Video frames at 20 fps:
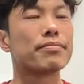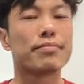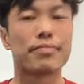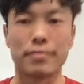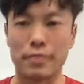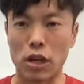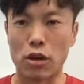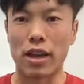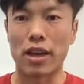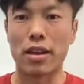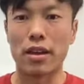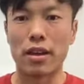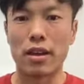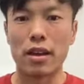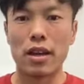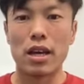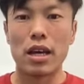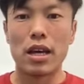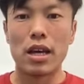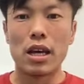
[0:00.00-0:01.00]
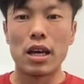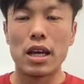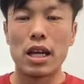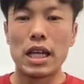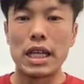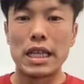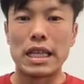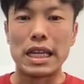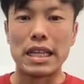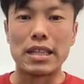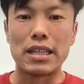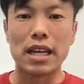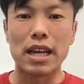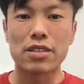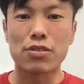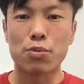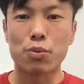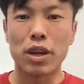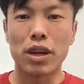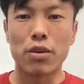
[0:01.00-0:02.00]
Okay. The
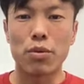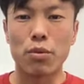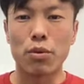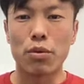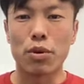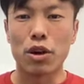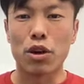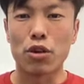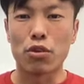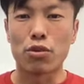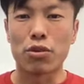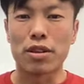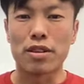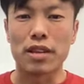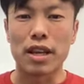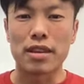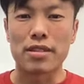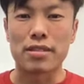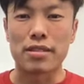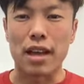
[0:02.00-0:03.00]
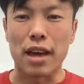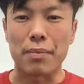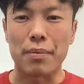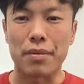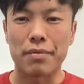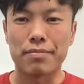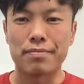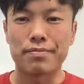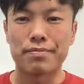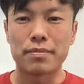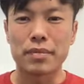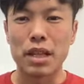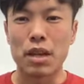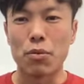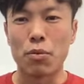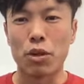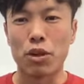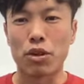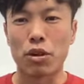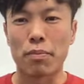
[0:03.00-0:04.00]
next week we will go to the next step.
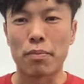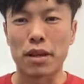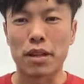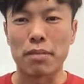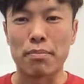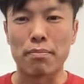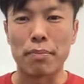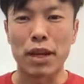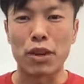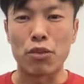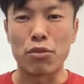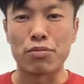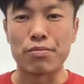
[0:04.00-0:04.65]
We talk about the menu.